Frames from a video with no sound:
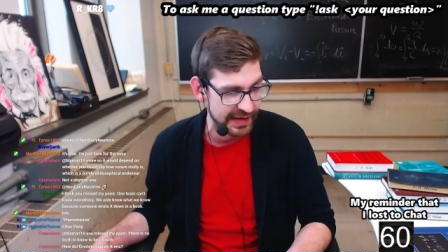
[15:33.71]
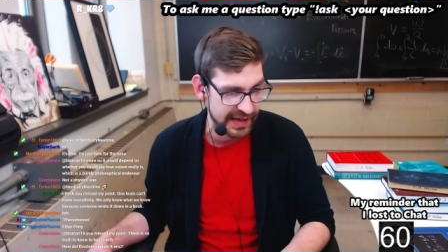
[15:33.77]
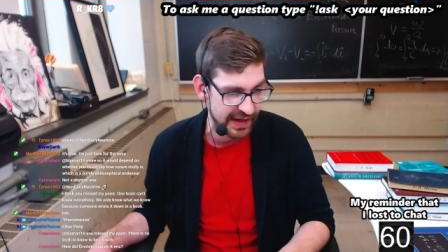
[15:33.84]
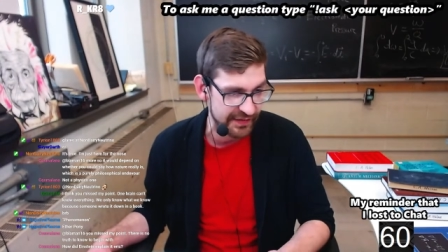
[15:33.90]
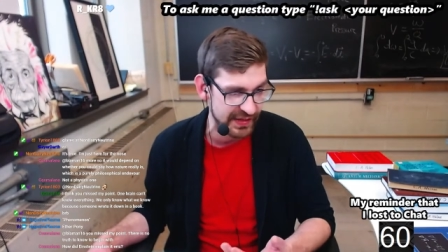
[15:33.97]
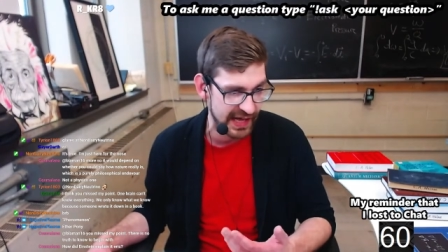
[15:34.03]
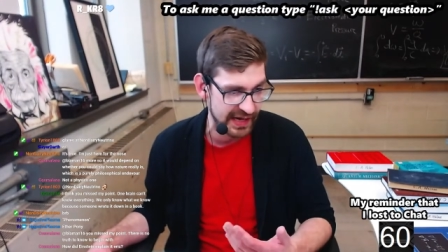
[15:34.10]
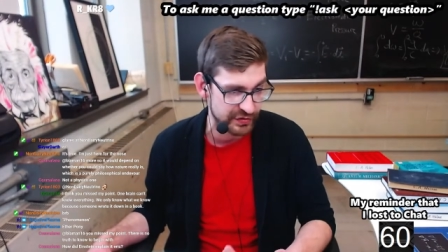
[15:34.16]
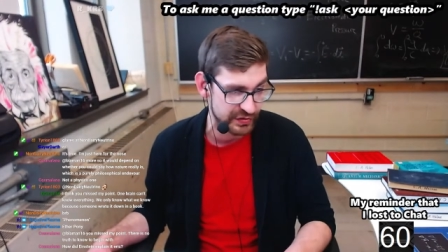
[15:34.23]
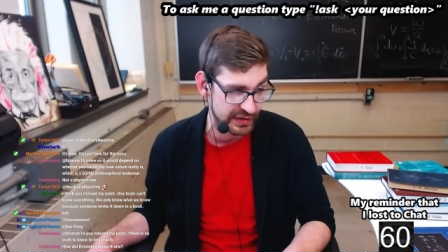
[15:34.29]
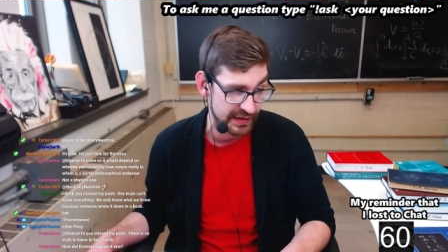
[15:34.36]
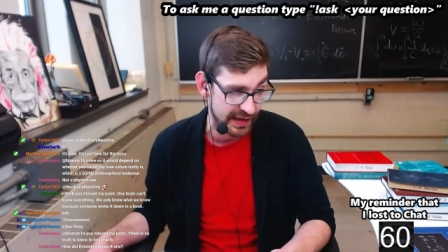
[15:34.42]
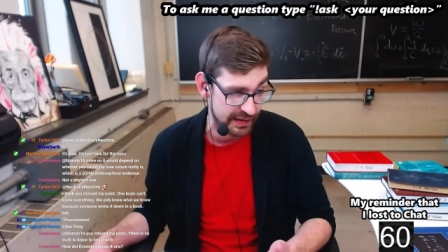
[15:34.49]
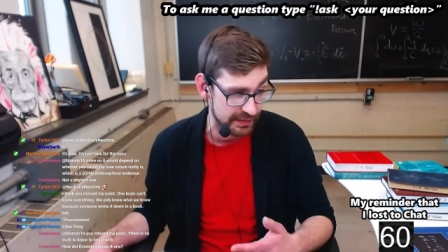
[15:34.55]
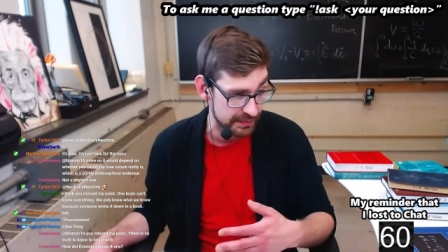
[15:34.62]
I'd have to actually
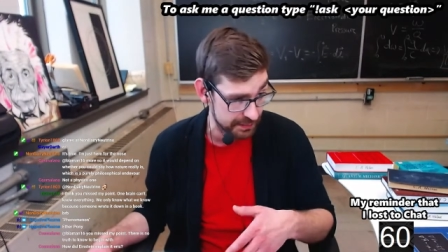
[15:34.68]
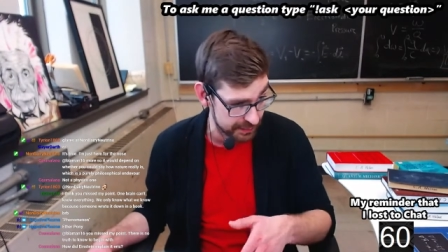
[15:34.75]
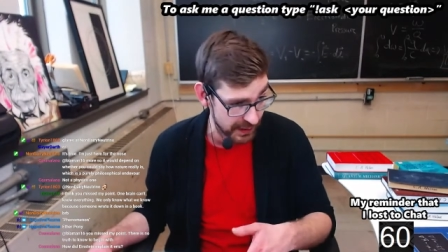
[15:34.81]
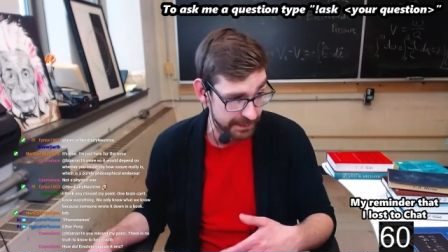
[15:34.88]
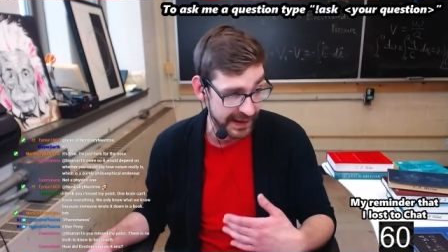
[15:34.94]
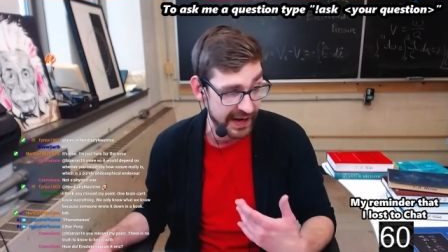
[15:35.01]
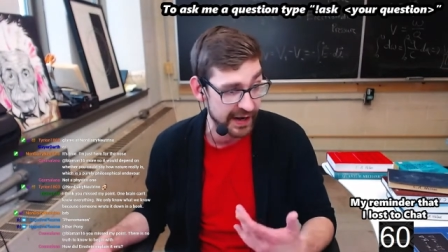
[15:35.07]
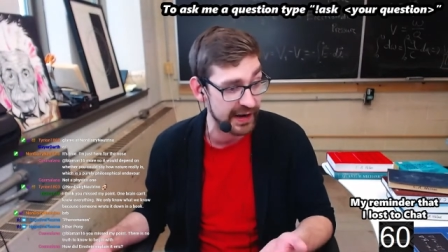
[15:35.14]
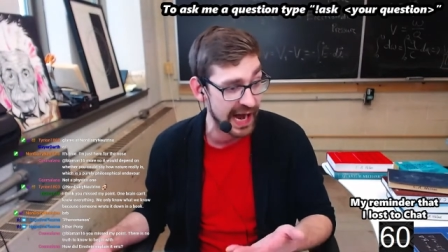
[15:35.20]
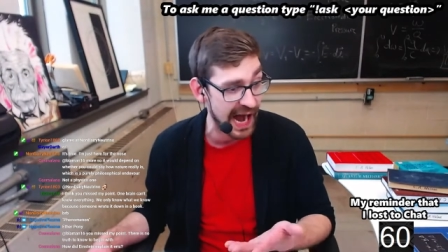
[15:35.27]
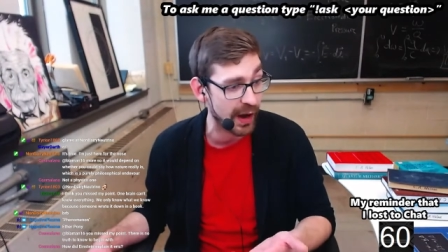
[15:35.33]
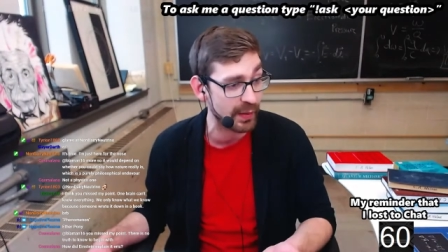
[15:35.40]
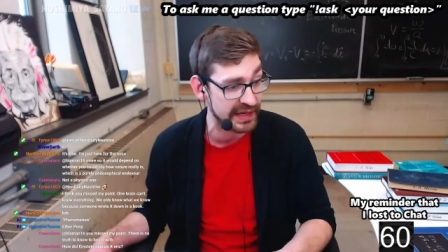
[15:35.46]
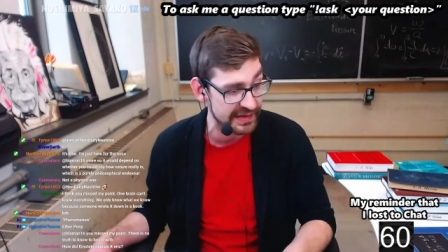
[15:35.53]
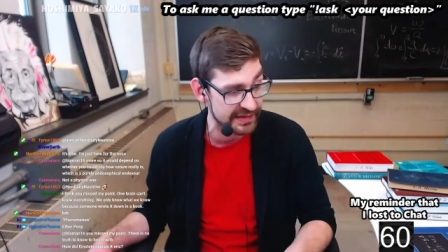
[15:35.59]
like prepare
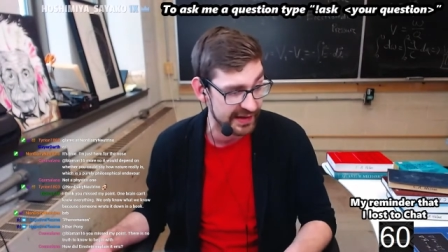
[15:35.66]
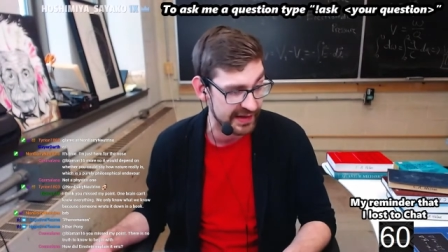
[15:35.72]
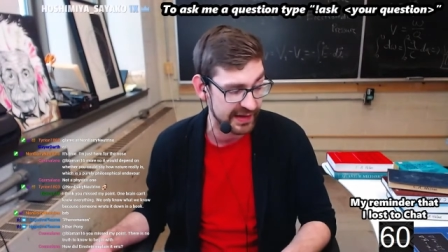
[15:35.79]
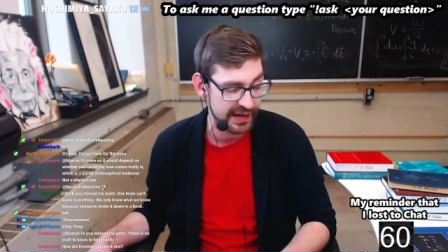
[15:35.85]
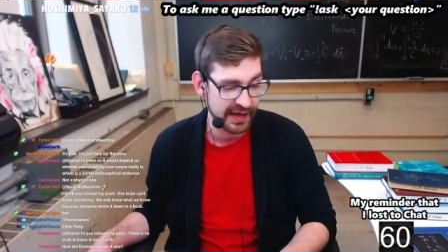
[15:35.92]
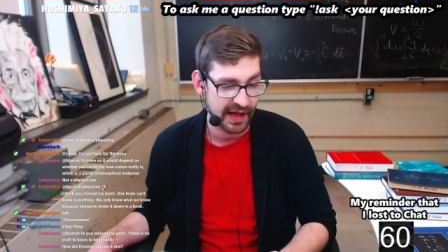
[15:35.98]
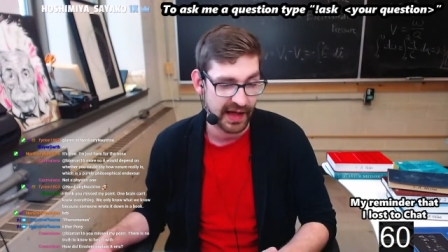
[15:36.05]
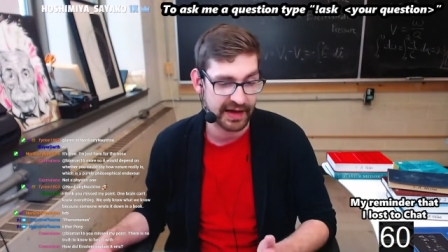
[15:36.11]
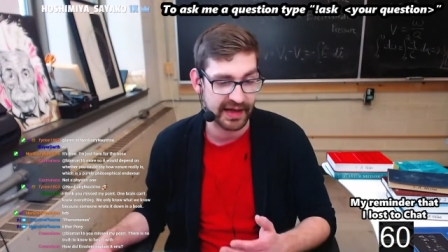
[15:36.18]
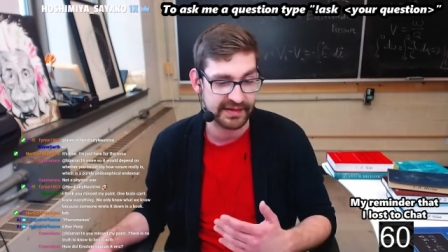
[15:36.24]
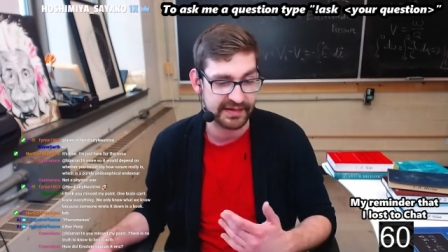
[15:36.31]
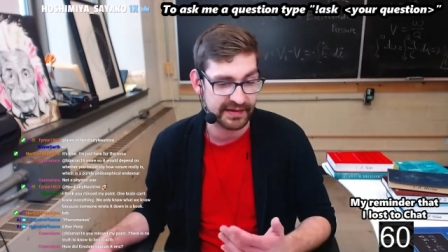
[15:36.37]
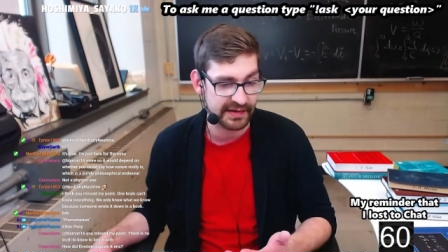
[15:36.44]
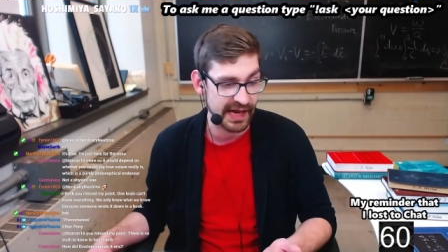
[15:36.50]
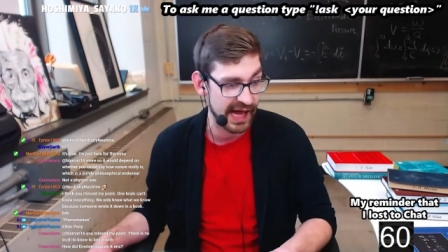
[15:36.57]
how he did it, and I
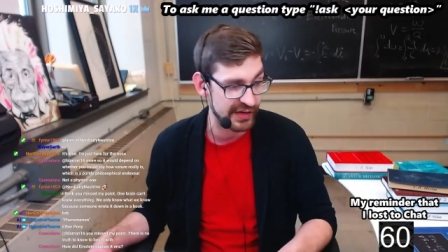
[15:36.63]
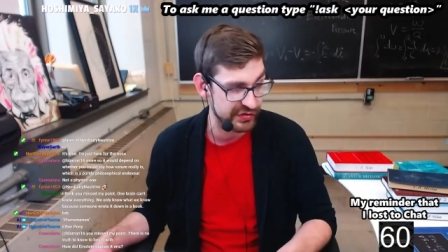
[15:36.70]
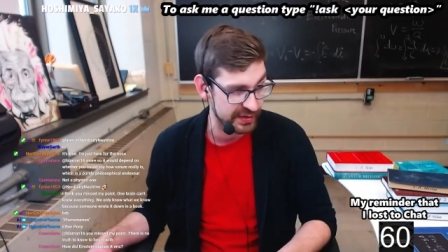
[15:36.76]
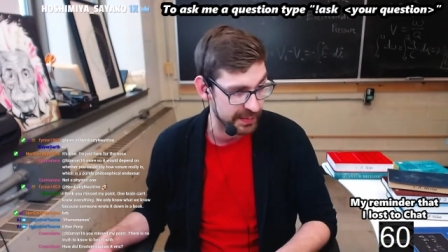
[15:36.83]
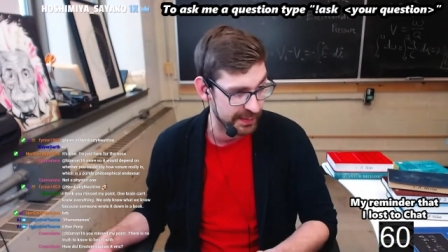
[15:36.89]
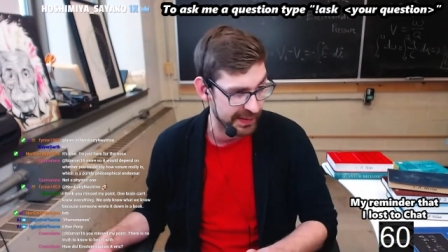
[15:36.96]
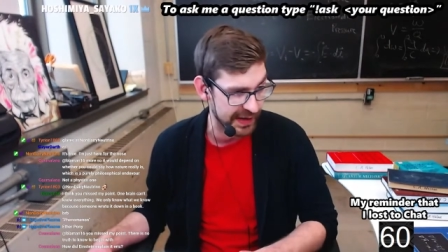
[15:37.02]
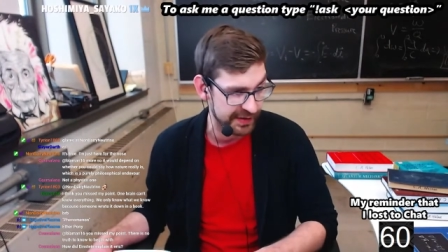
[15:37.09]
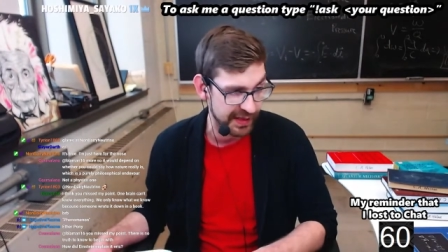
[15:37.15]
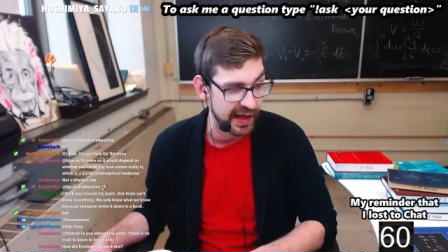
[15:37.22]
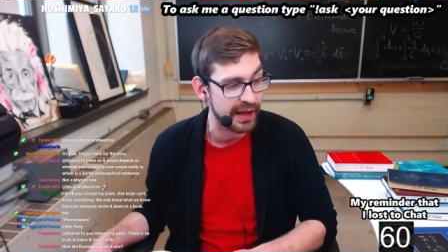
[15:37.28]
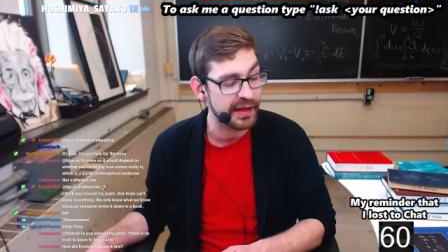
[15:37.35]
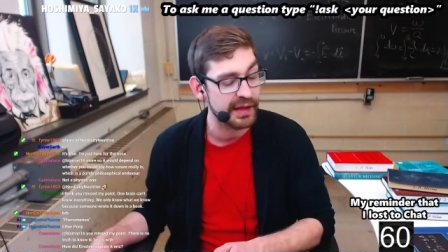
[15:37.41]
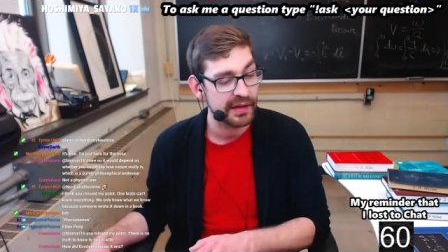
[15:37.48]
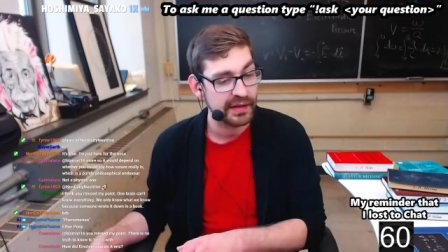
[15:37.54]
didn't actually prepare
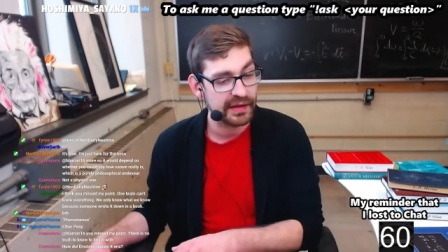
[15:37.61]
that.